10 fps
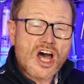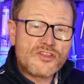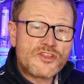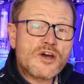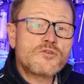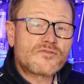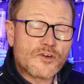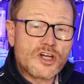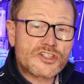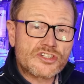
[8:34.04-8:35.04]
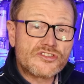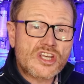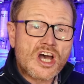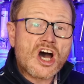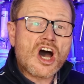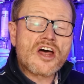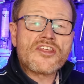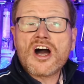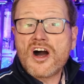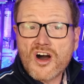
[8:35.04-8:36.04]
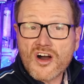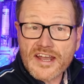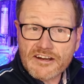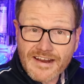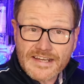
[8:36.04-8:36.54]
and those versions are the higher